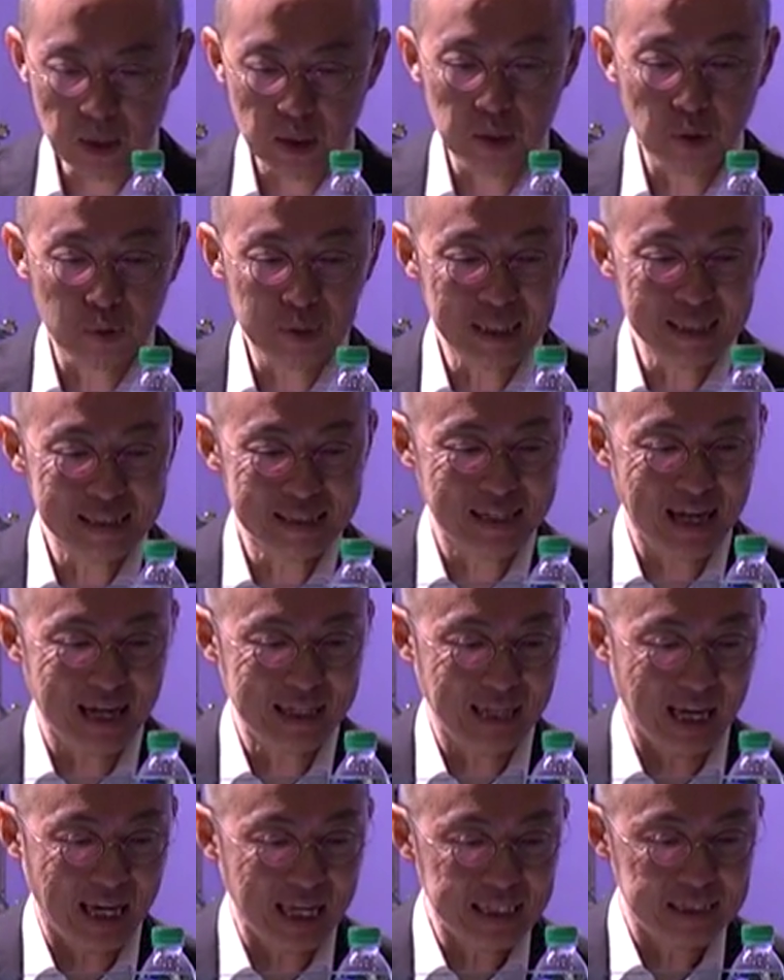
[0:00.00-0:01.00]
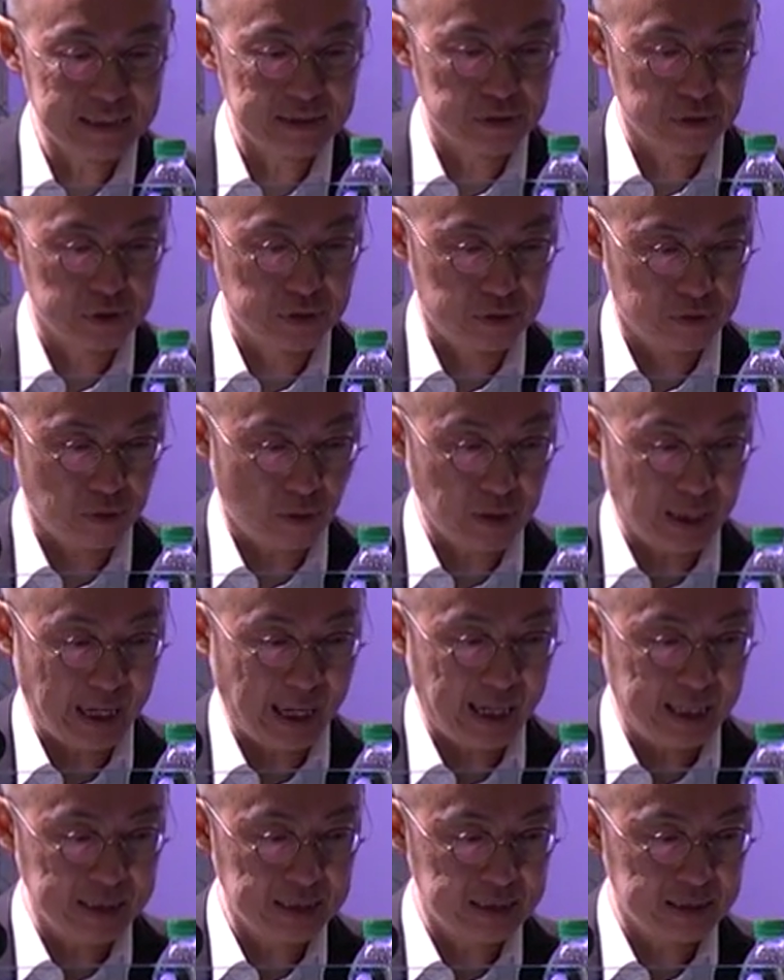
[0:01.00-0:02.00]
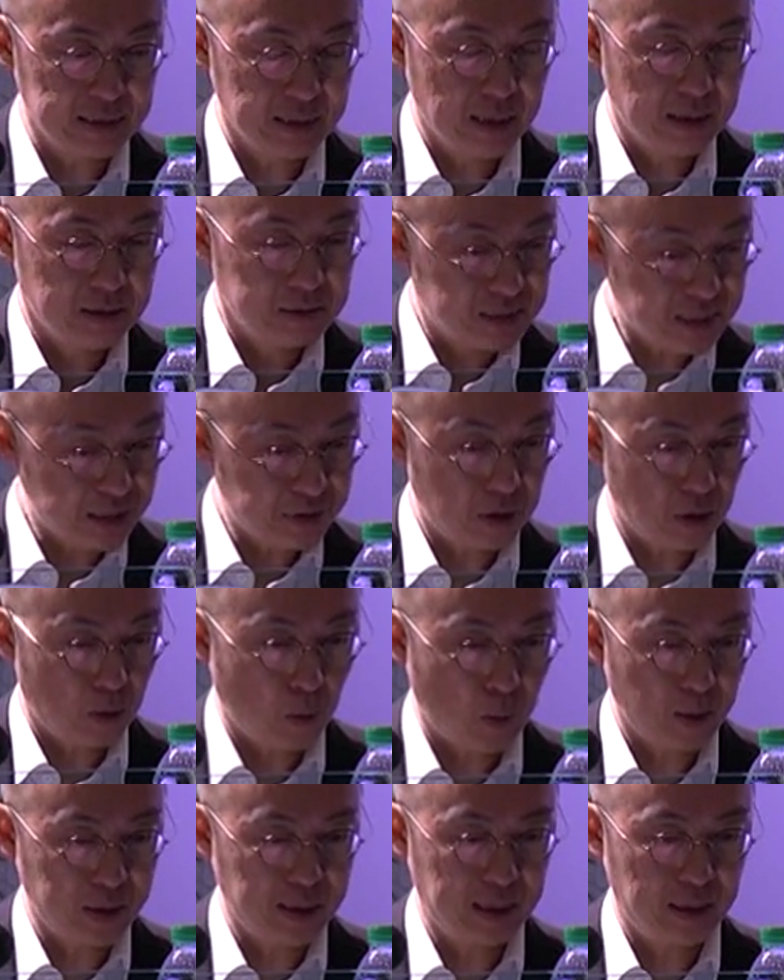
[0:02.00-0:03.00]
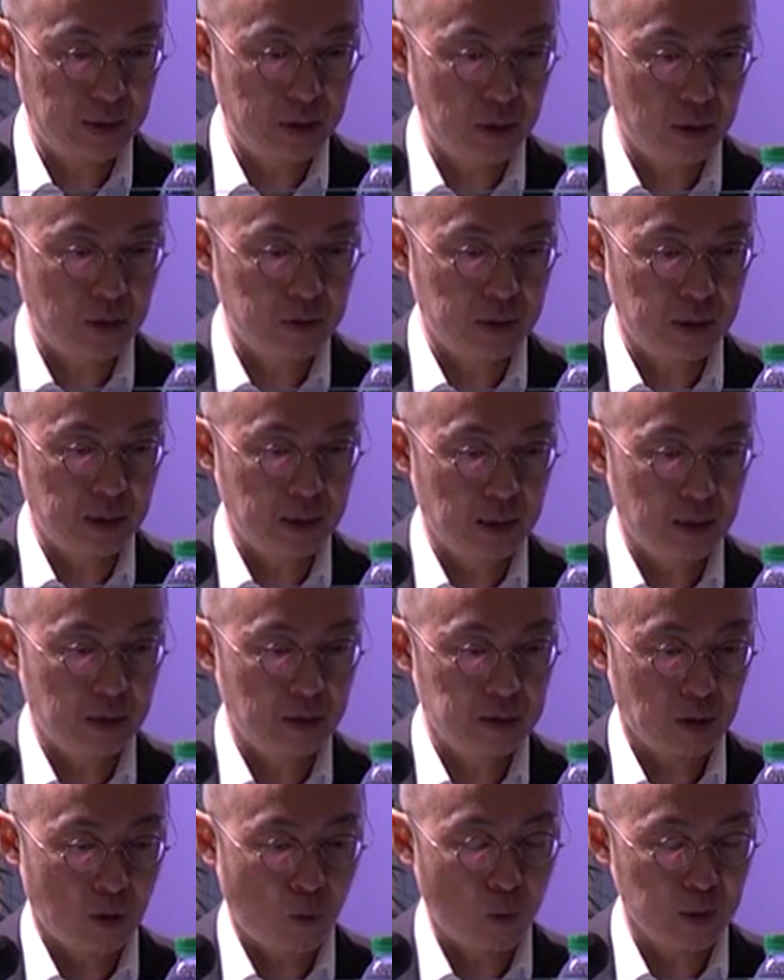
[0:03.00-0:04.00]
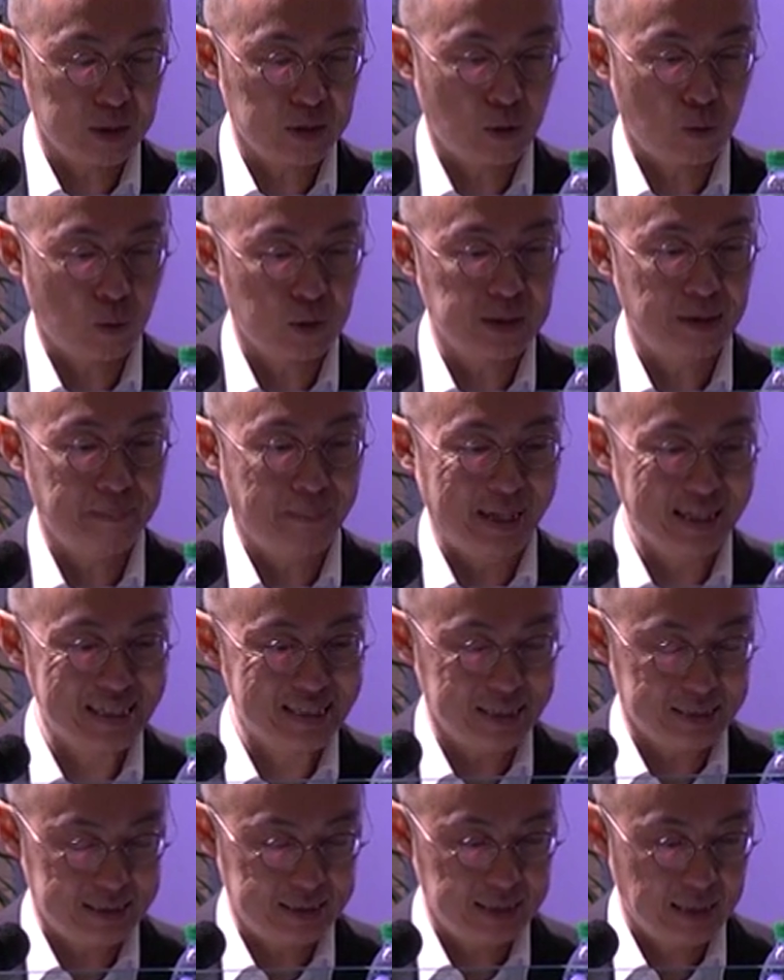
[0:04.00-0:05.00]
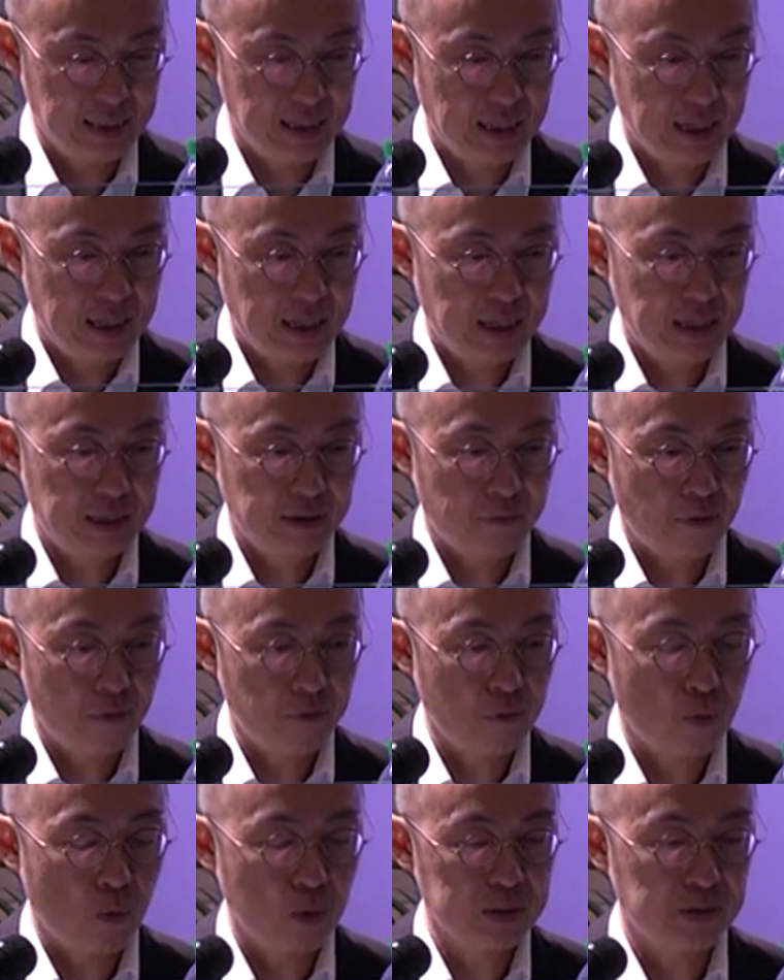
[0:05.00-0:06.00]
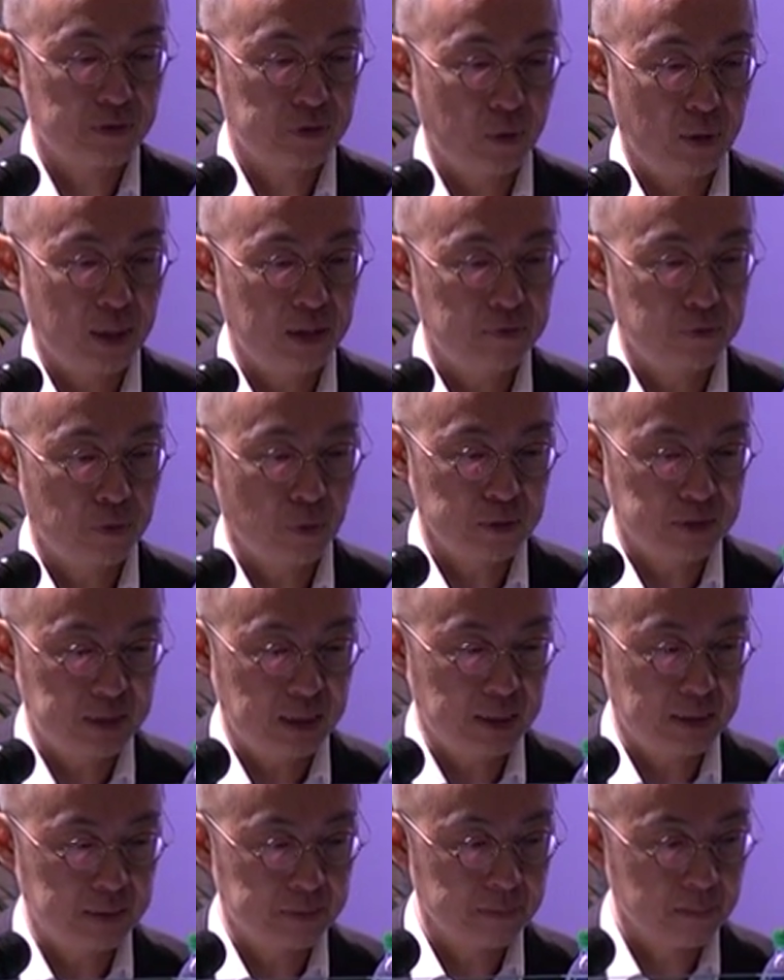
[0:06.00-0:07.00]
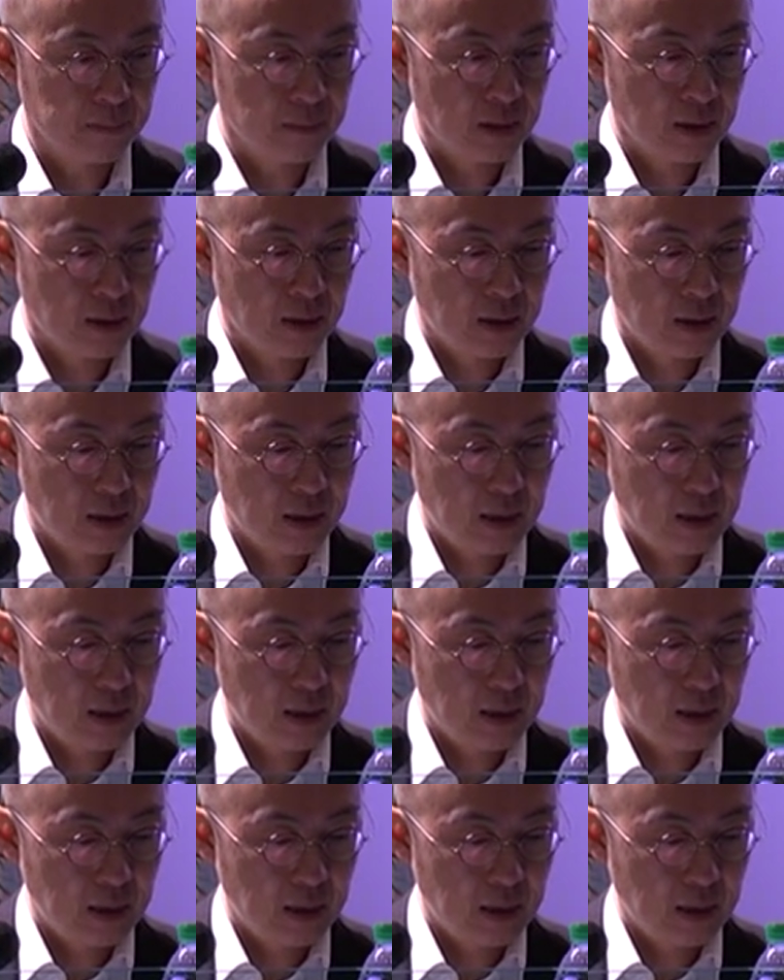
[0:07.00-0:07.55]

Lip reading: notice that there is strong gains just on a quarterly, quarter basis in the fourth quarter of 2014.